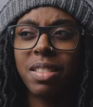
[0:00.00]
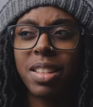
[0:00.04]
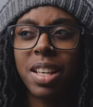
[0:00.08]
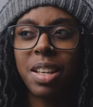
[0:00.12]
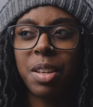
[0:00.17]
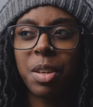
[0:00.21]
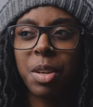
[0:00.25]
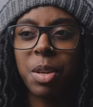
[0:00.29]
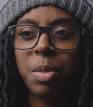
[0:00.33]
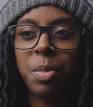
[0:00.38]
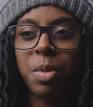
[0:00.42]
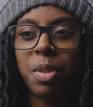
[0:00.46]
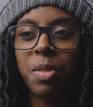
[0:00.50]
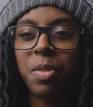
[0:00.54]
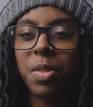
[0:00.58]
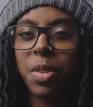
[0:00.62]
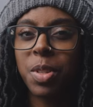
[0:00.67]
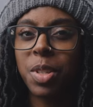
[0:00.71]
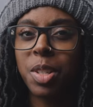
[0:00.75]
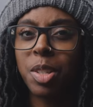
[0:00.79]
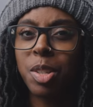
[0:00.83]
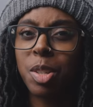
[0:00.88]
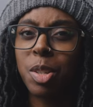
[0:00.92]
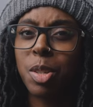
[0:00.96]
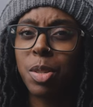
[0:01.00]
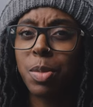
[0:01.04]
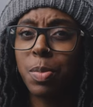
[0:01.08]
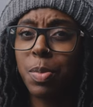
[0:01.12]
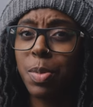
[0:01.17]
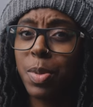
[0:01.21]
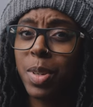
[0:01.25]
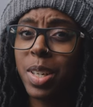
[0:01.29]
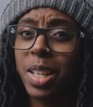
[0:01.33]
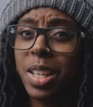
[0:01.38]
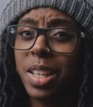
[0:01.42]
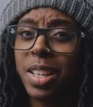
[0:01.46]
that GoPro footage looks
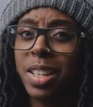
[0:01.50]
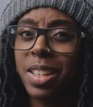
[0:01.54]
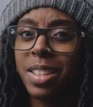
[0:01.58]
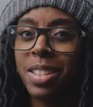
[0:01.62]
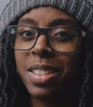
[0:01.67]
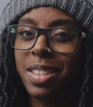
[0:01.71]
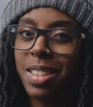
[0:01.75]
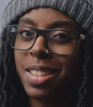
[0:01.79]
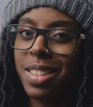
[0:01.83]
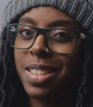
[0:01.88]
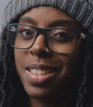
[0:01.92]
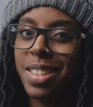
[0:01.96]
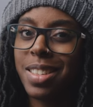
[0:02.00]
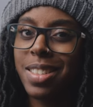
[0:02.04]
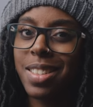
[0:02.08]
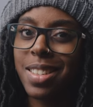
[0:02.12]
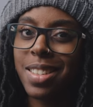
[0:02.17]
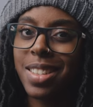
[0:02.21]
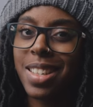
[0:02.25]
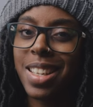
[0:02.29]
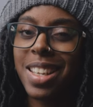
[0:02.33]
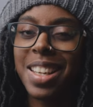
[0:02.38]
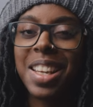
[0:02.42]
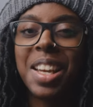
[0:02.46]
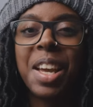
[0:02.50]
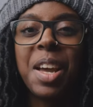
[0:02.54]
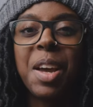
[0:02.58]
pretty good. It does, doesn't it?